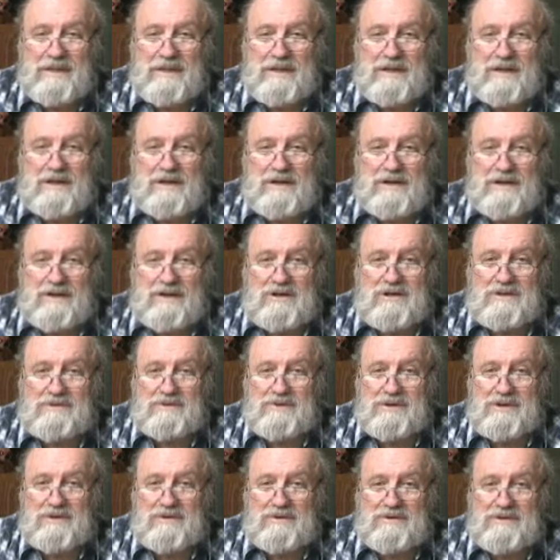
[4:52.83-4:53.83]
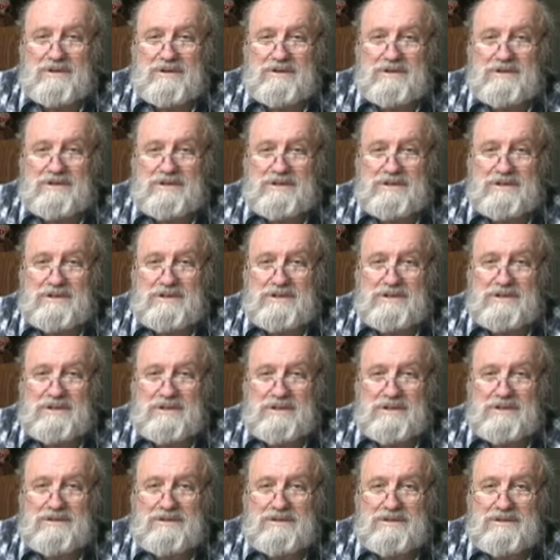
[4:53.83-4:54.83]
And of course we don't notice these
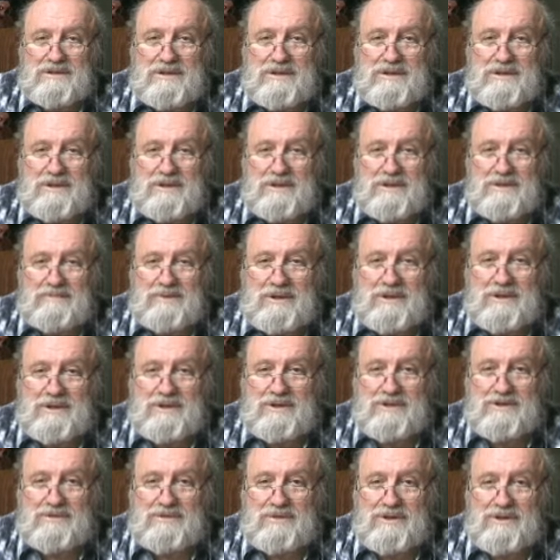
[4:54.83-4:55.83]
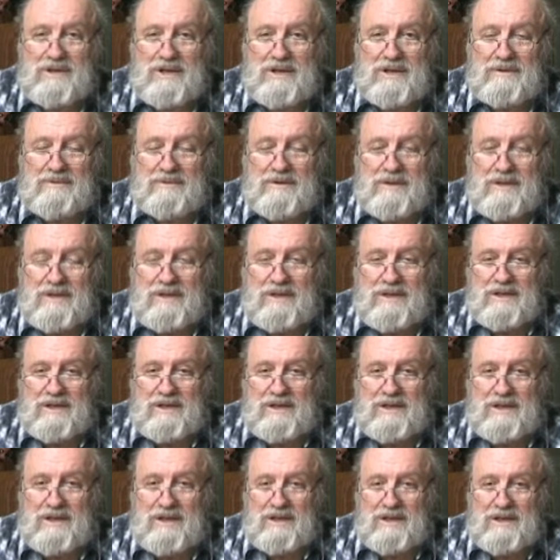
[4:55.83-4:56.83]
things because we're not
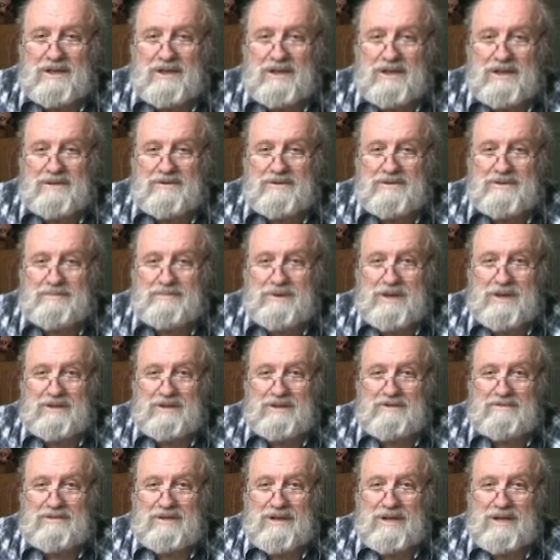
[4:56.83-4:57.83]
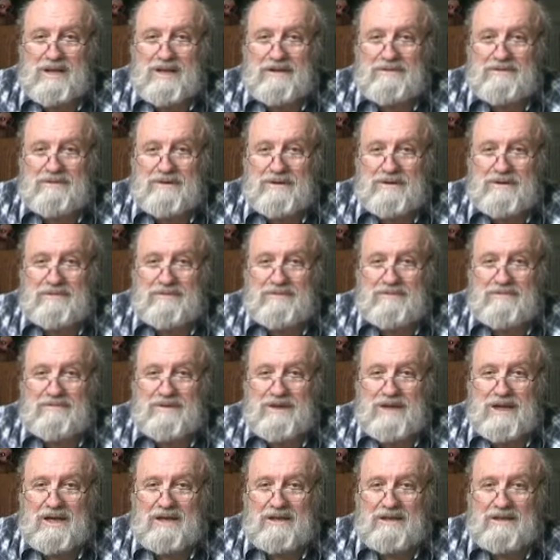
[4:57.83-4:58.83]
leading an introspective life. And in
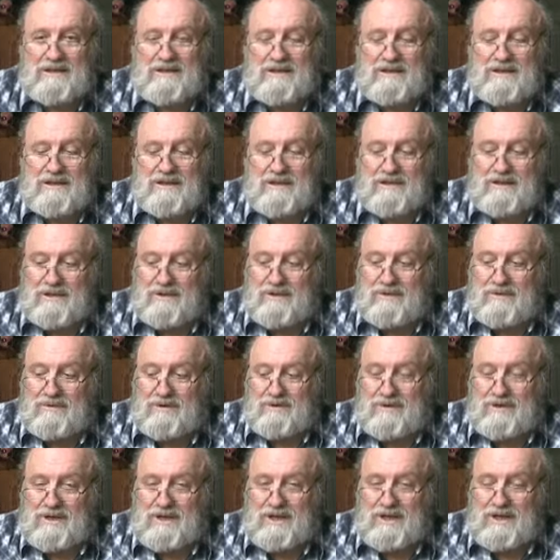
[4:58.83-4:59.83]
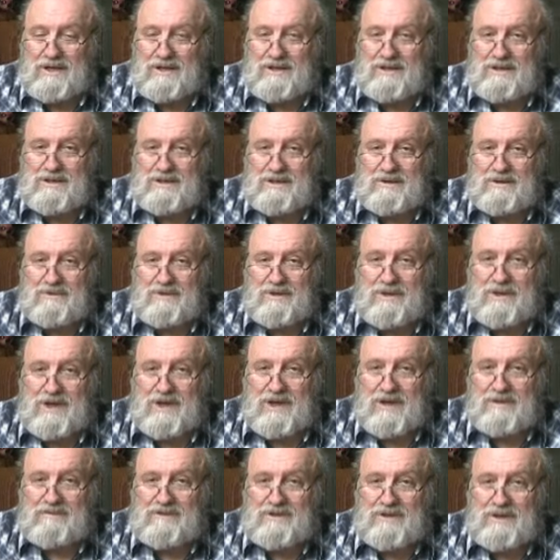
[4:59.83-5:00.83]
fact, when you get into the work
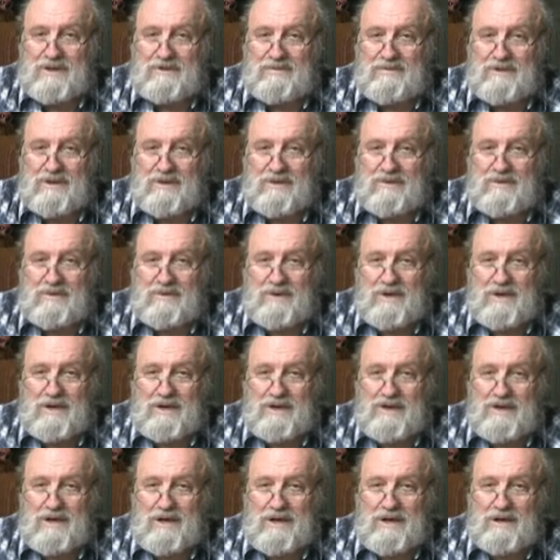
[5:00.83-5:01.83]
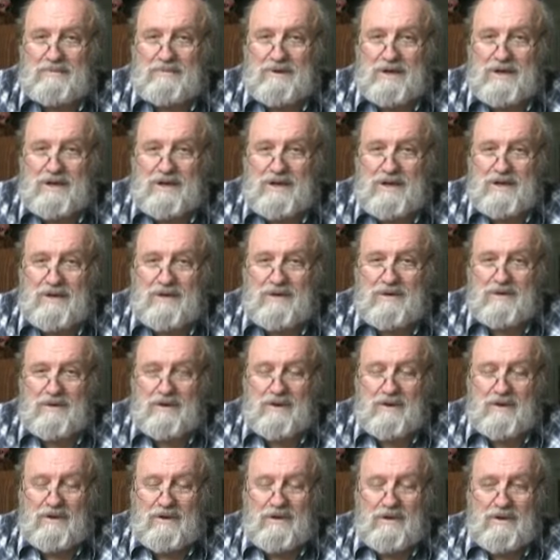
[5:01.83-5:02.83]
I've done with it, where I talk about how
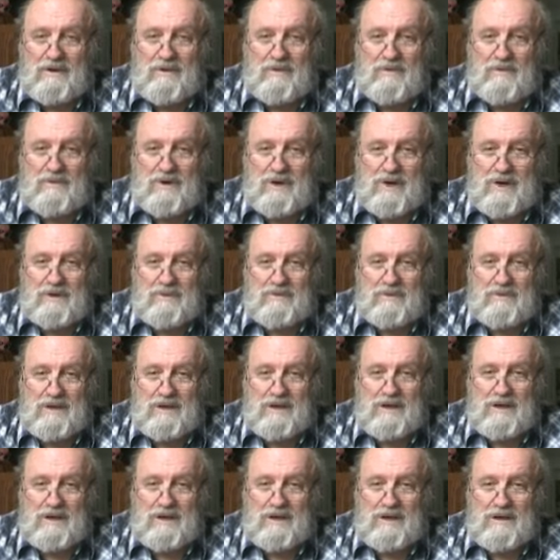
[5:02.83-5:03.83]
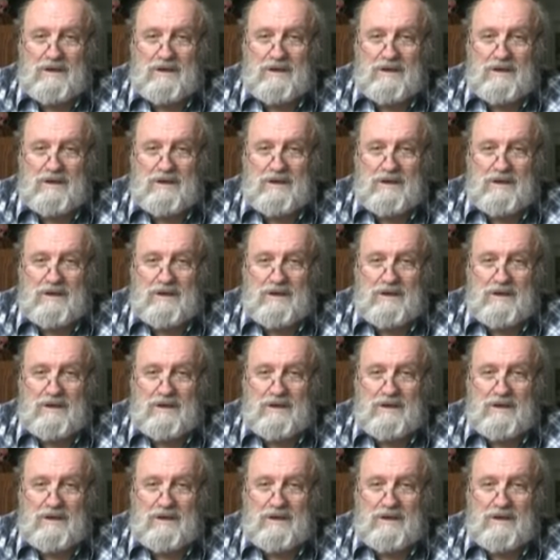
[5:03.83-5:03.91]
when we